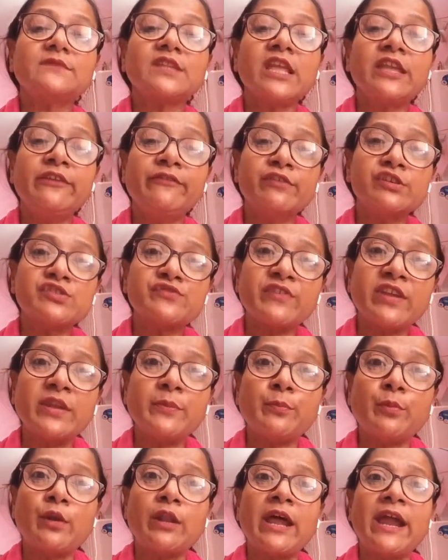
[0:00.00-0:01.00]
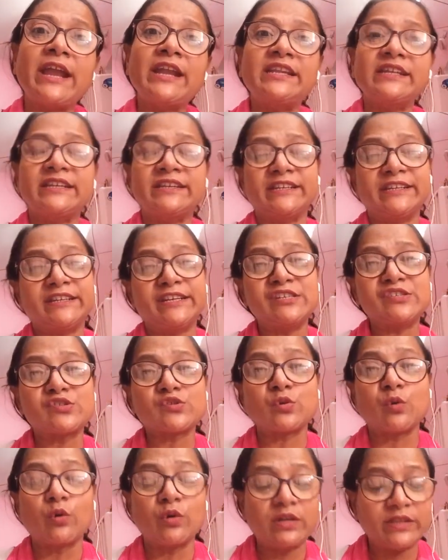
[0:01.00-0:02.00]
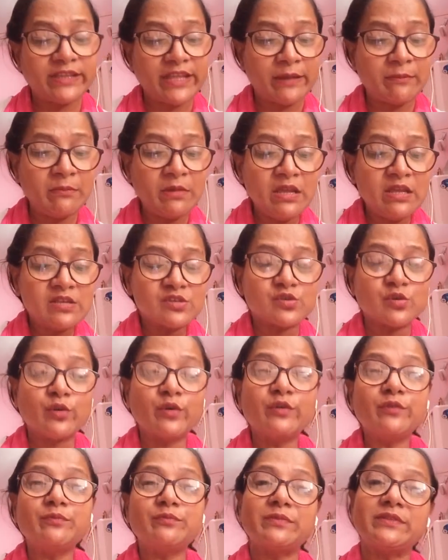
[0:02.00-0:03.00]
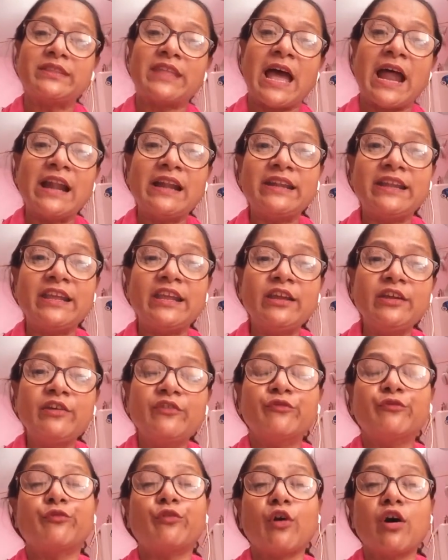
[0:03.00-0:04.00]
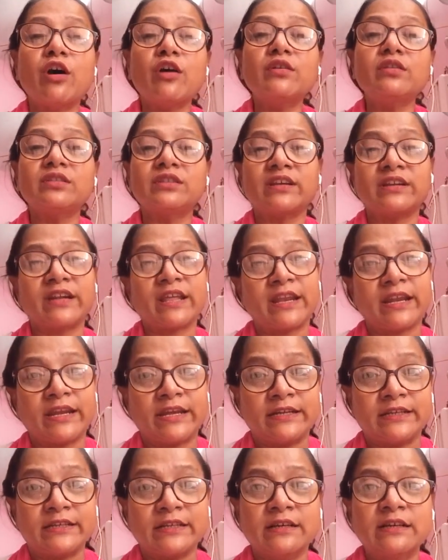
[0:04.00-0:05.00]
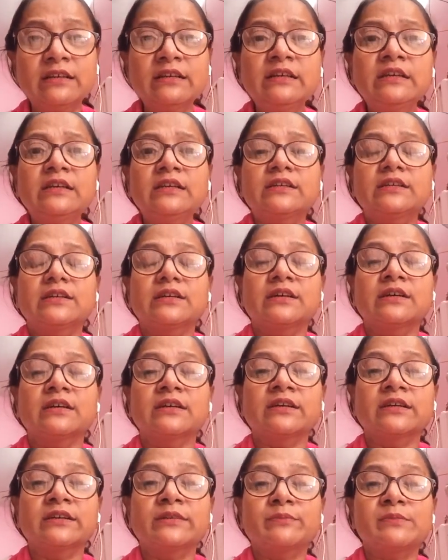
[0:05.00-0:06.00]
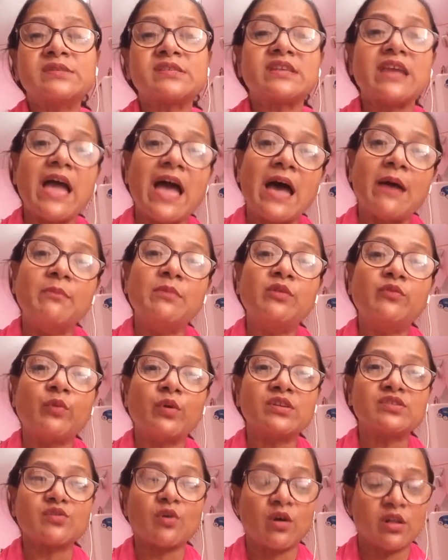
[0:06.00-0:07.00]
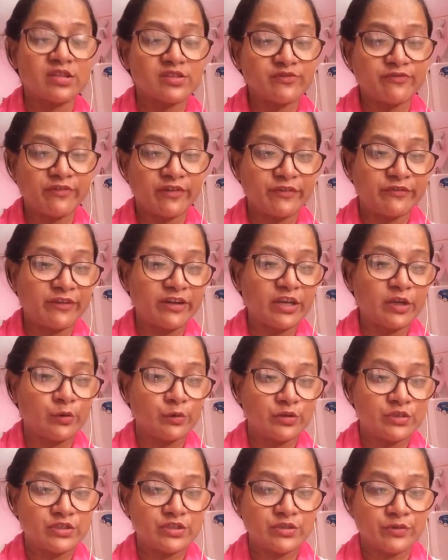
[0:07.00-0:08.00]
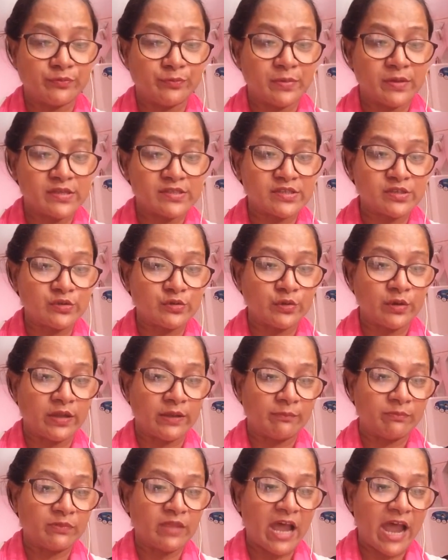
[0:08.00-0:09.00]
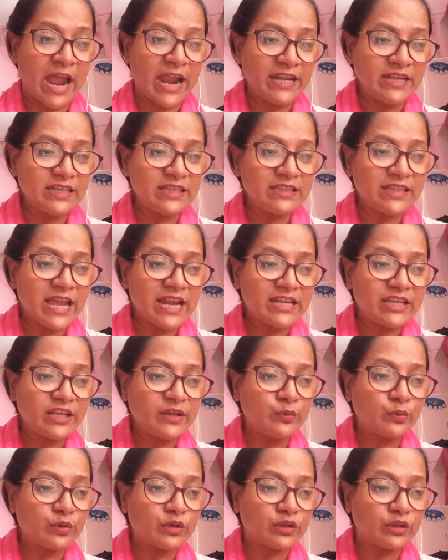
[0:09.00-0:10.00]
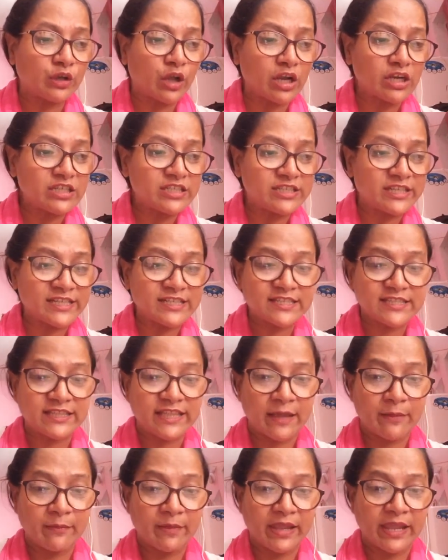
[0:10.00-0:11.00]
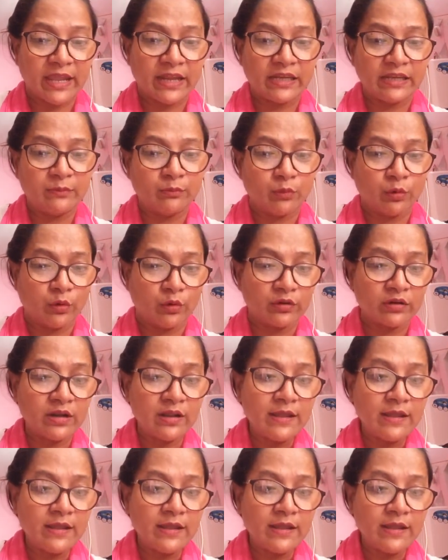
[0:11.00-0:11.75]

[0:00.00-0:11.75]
he was very polite. He didn't scold them. So that day, for the narrator, Mr. Hamill was also a very good person to him. The idea that he would not teach them anymore.